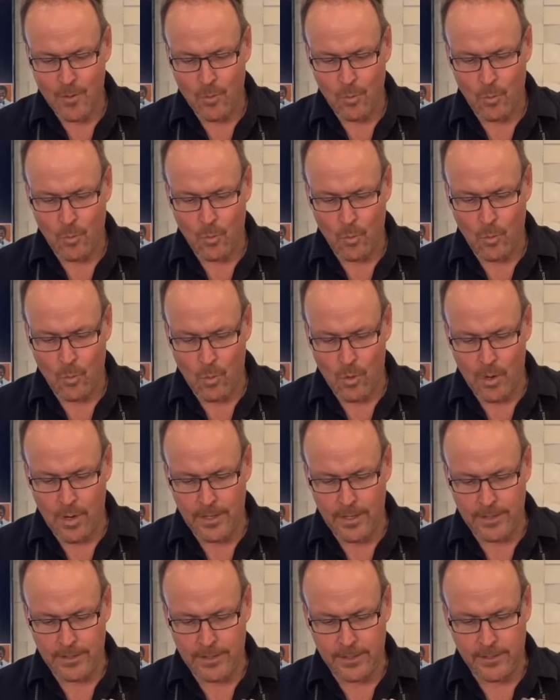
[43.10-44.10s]

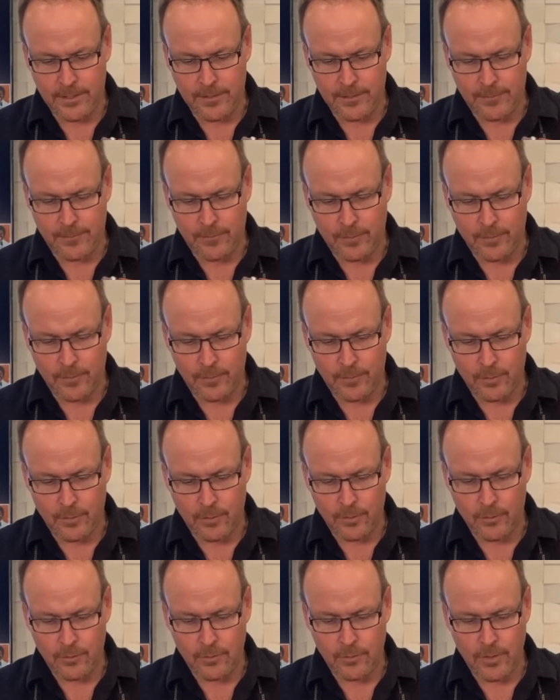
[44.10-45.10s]
Wonderful
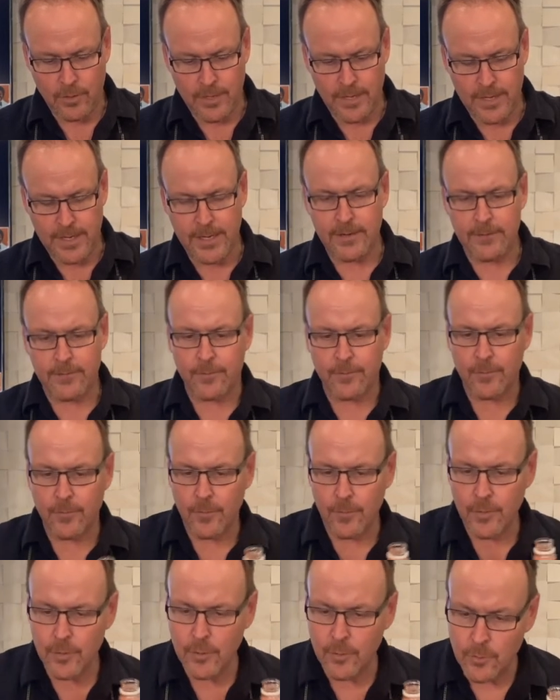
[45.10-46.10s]

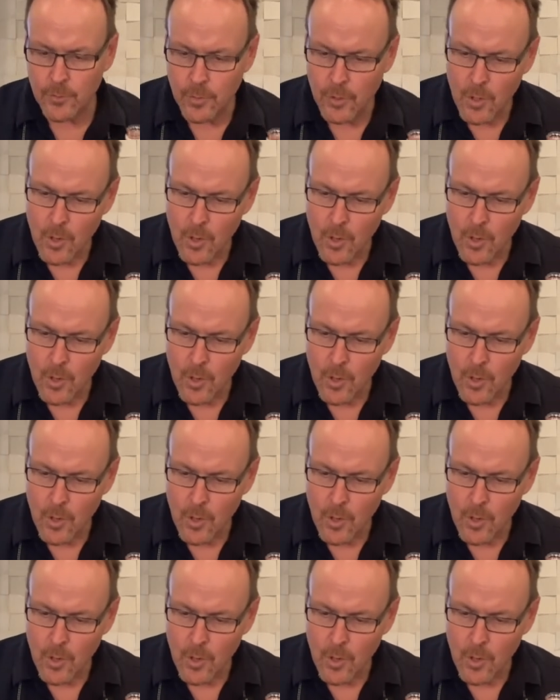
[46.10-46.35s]
grapefruit,